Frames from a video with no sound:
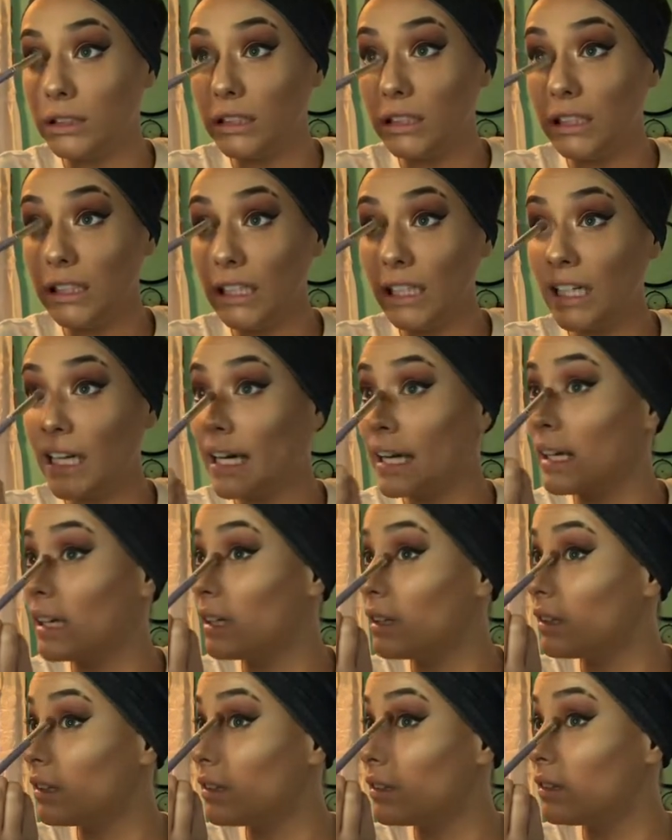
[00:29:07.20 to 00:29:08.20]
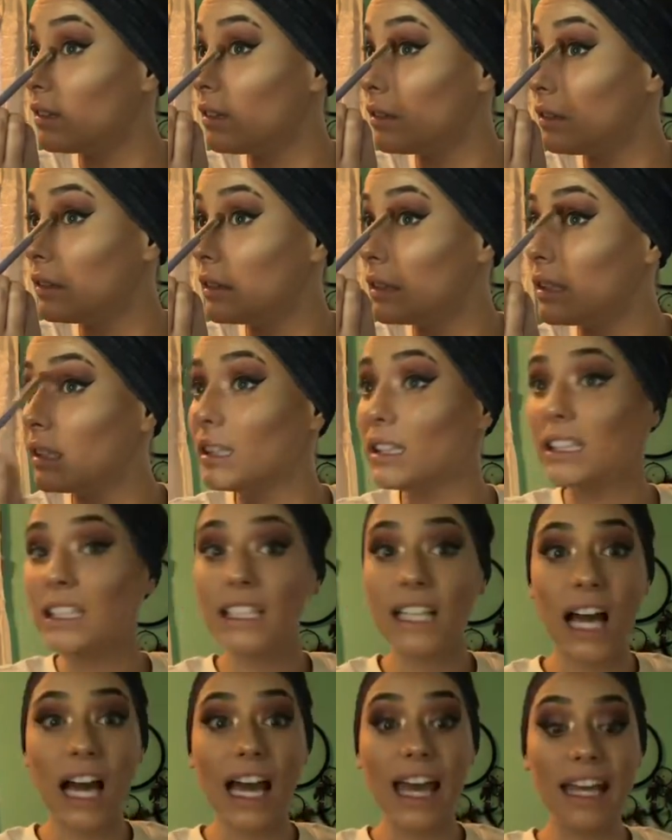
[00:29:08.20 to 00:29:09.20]
Yeah!
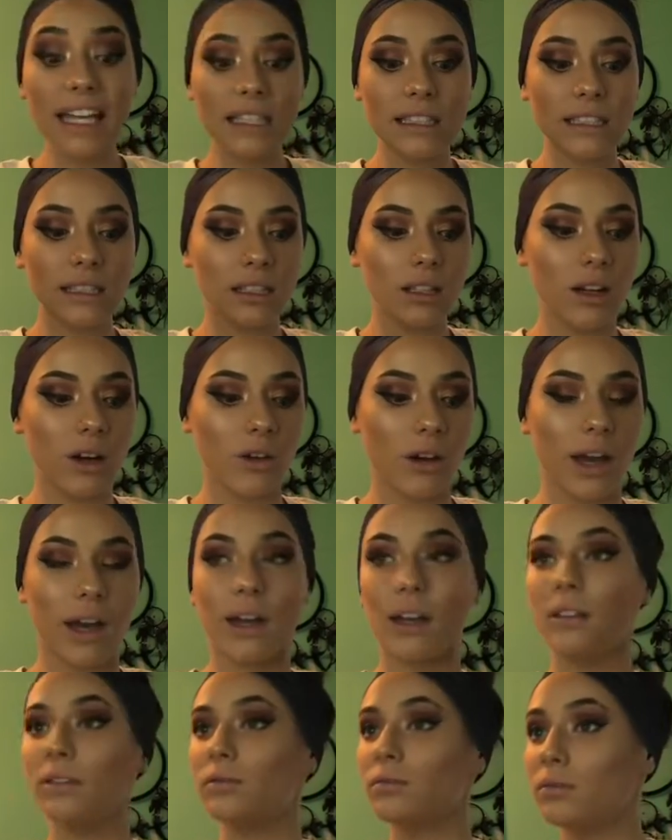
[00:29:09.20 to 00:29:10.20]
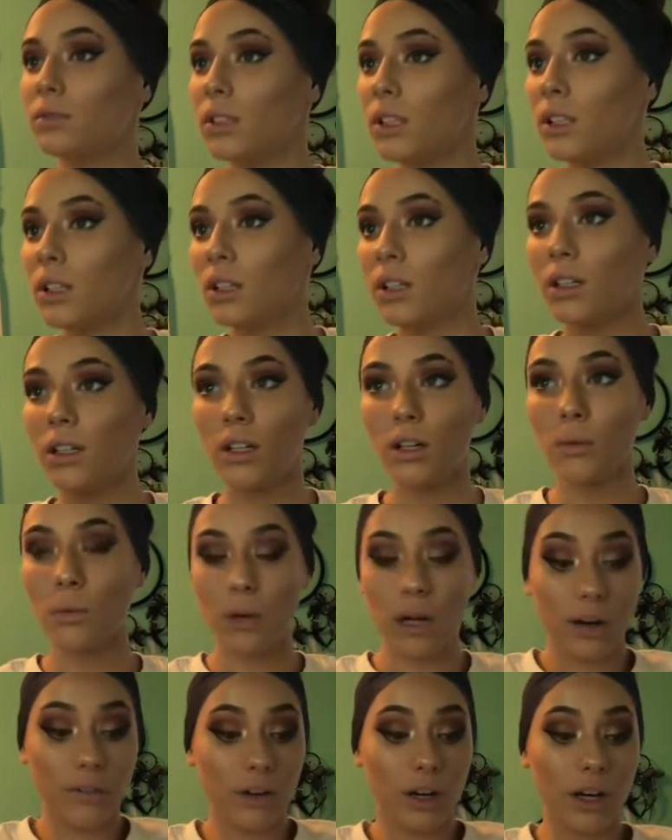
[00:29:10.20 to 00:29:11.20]
Yikes. Okay.
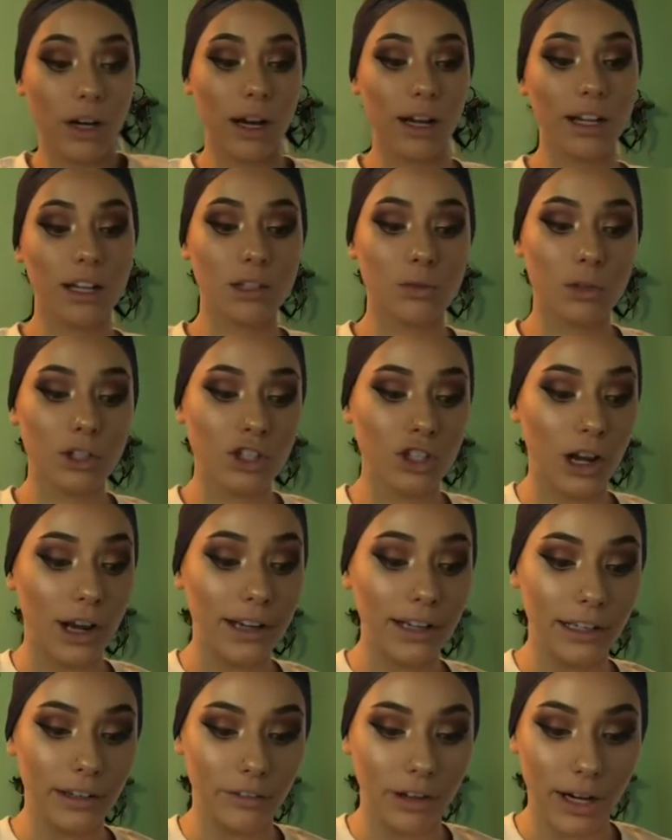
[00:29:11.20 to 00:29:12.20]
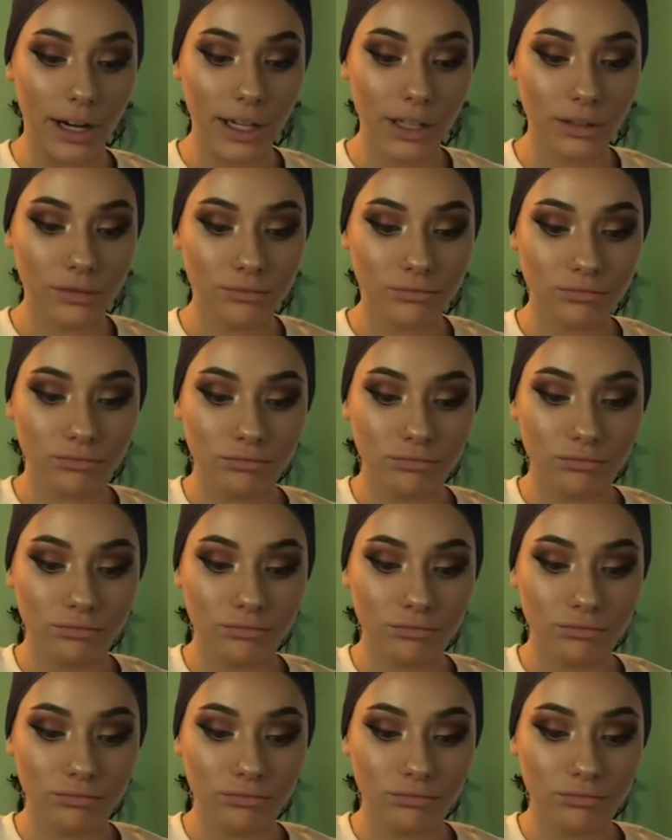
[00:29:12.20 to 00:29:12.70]
Whatever. I guess we're shining, right?